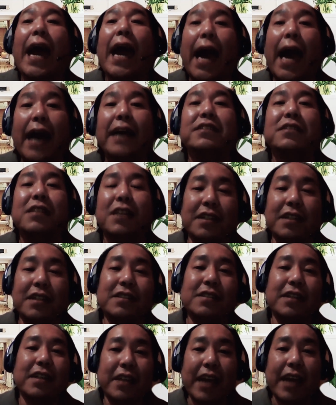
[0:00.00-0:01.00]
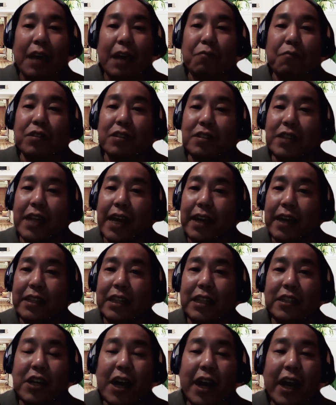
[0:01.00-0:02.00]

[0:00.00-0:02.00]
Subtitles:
ask us, and I will gladly